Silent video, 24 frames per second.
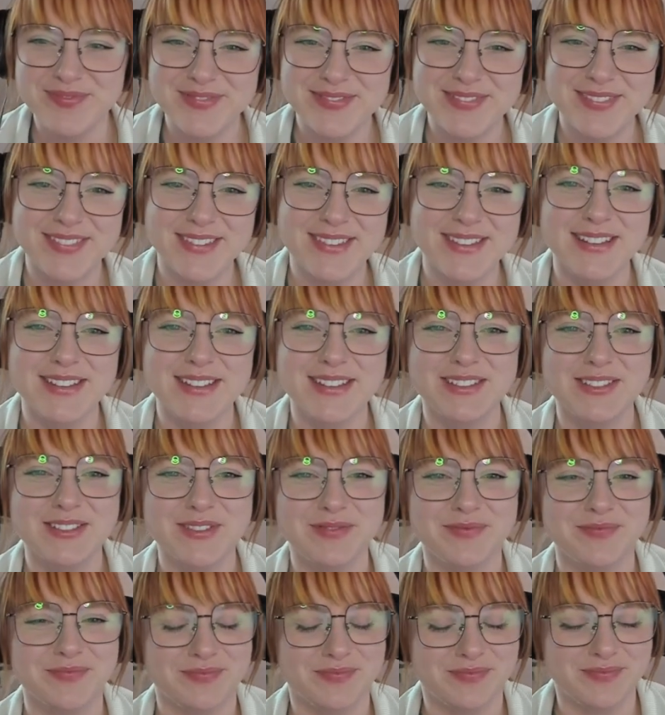
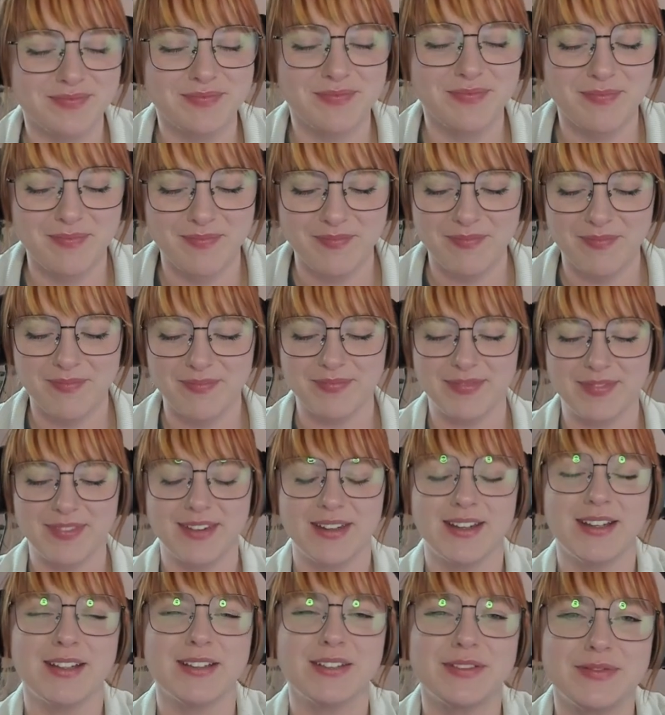
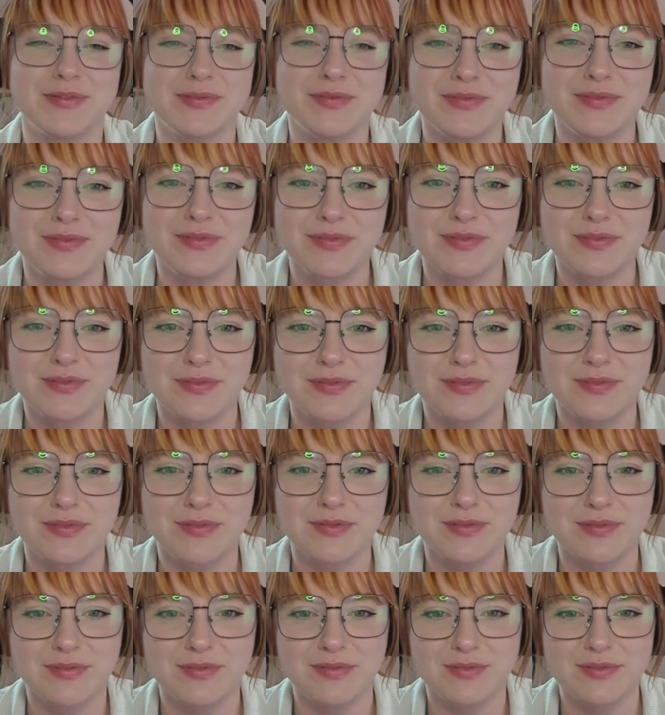
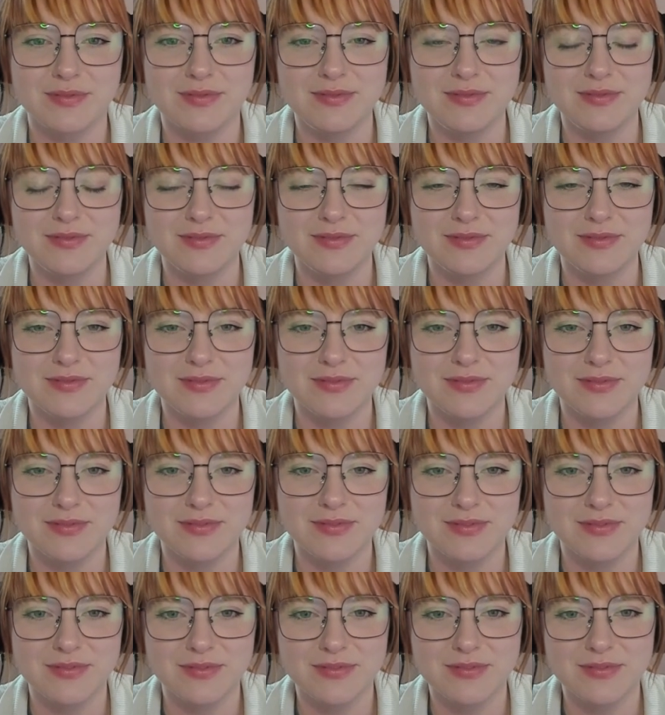
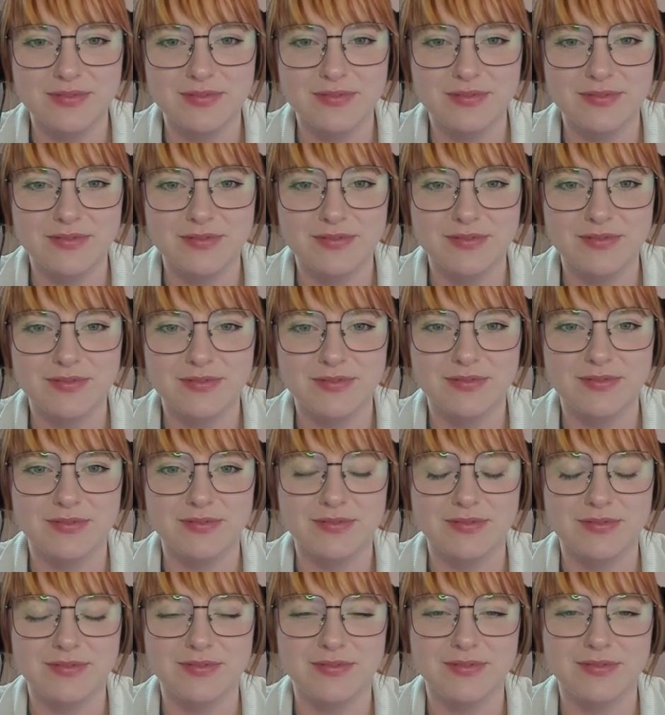
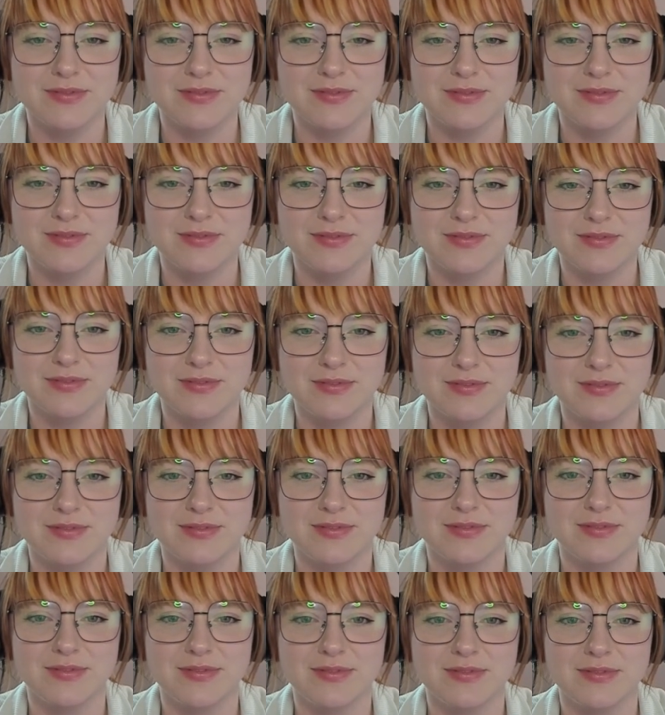
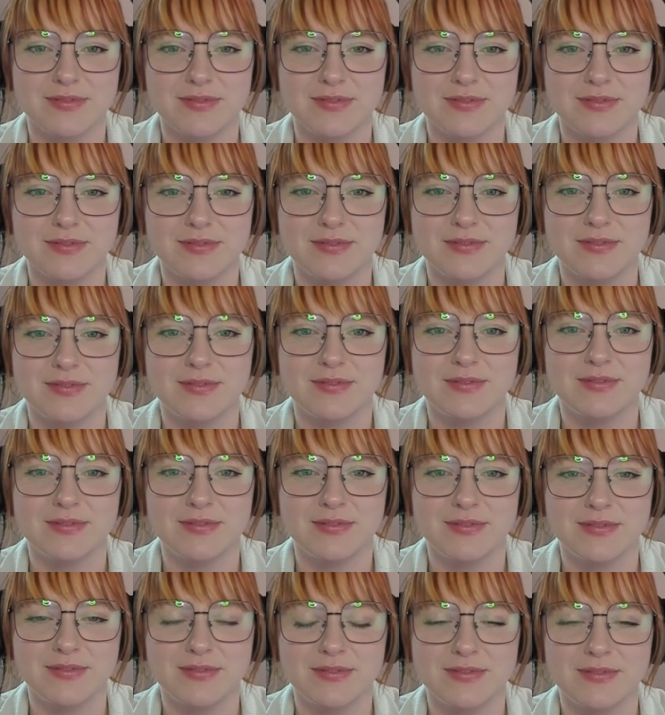
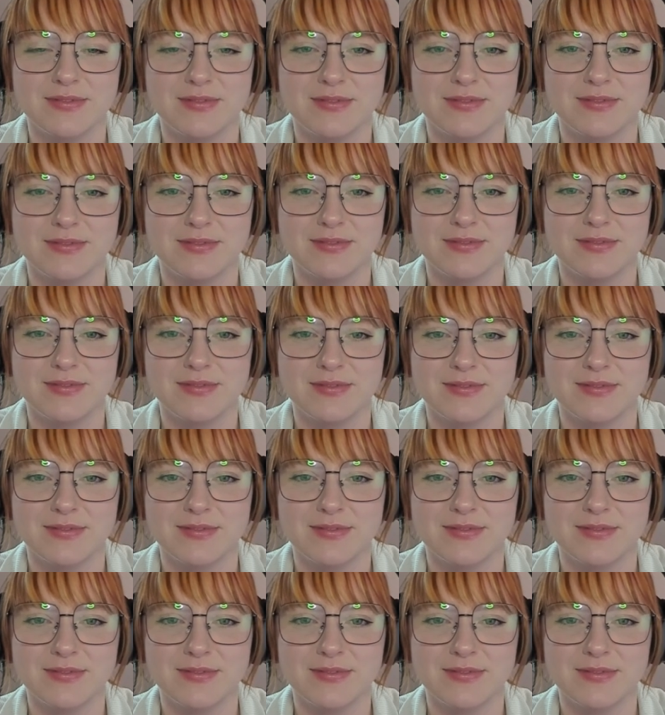No words are spoken by the person on screen.